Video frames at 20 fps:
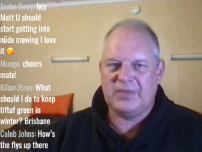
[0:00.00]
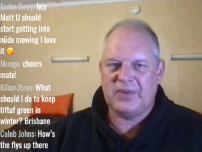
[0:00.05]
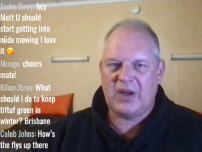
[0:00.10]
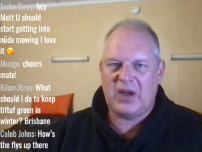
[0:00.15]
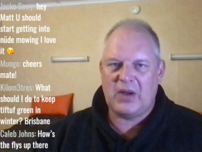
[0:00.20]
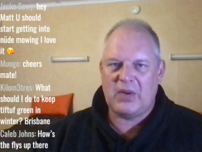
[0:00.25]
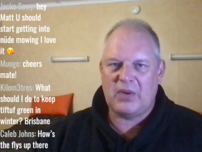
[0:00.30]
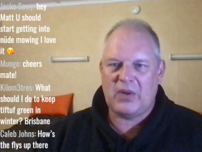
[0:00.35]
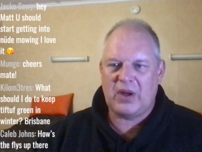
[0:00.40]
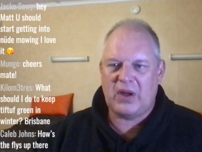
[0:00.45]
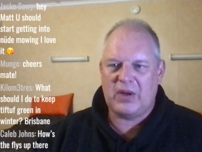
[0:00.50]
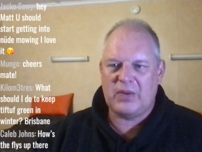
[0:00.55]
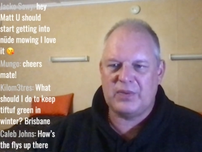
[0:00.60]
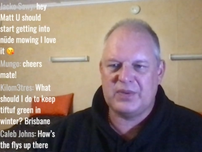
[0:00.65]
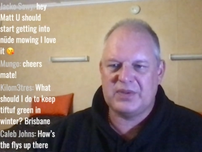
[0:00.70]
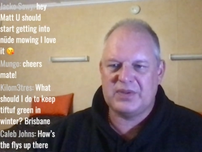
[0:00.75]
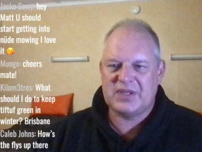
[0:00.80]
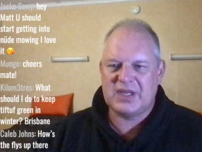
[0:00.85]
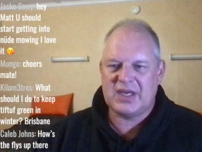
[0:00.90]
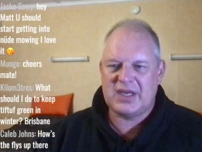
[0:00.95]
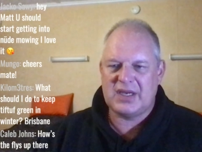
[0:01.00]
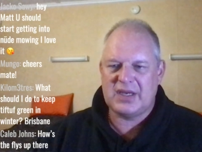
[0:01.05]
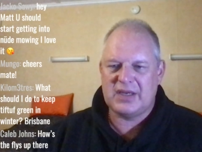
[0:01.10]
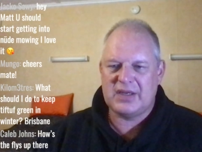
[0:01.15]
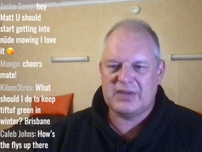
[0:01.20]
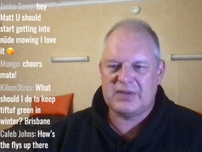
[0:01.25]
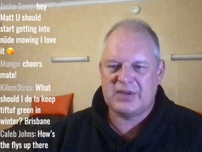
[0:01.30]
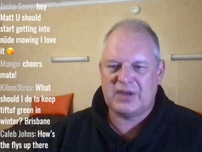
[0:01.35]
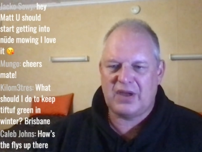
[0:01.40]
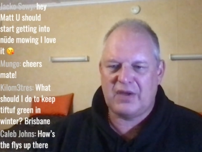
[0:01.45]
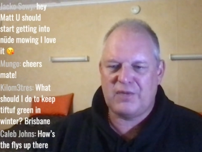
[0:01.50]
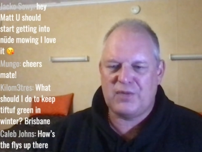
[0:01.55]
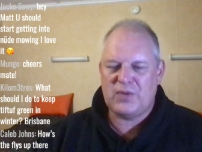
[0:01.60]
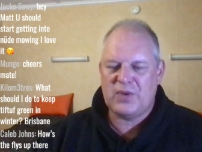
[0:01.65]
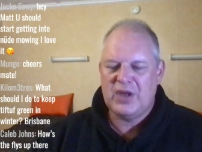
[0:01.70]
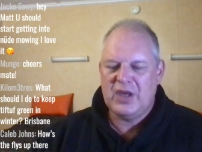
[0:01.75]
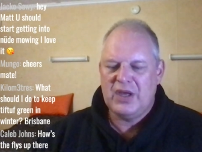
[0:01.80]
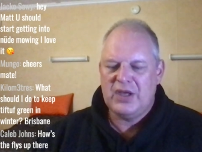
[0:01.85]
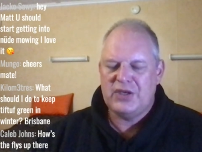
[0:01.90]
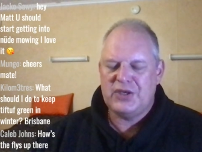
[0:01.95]
I would go for.
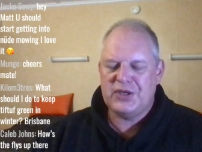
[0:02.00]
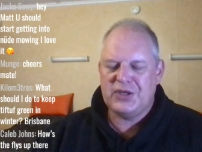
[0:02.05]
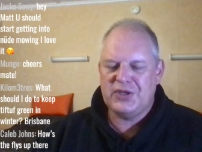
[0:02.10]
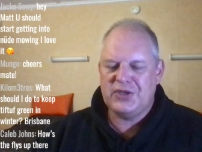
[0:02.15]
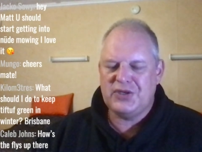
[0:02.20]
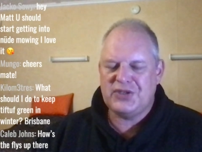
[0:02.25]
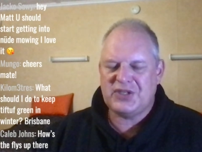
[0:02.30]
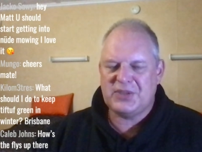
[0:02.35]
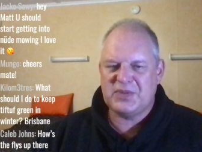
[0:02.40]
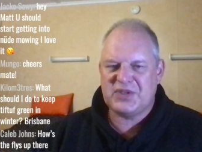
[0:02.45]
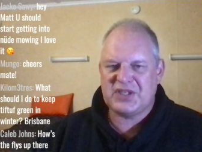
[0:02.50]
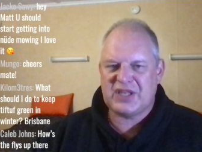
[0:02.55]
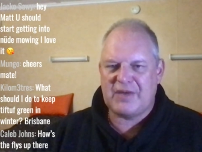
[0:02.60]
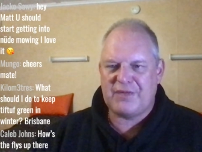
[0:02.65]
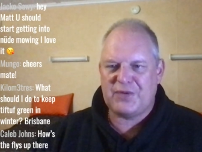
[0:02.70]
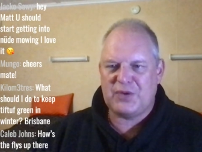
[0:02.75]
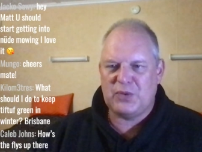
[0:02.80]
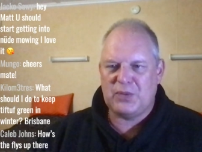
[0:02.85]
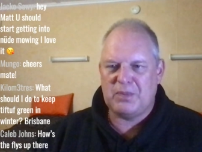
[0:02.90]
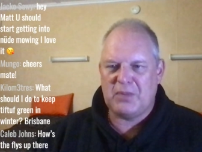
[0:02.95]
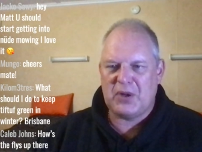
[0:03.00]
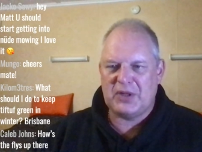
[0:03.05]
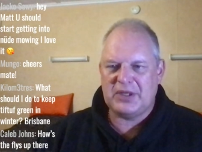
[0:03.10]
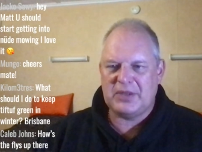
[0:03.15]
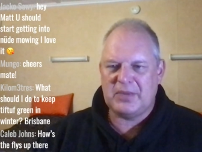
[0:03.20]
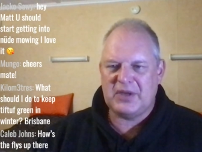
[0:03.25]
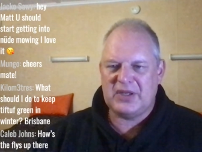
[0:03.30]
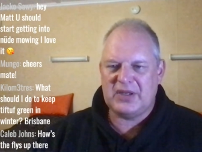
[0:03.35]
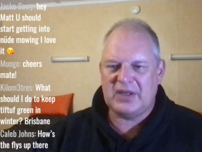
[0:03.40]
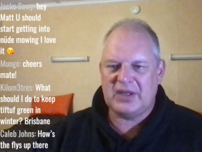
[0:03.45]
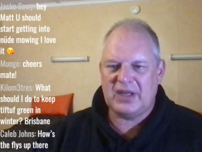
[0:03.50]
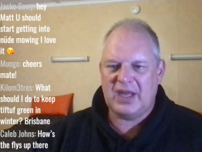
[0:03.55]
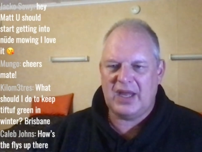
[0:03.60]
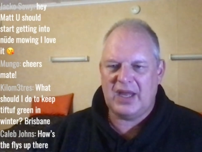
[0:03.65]
You can use some stuff called Monument.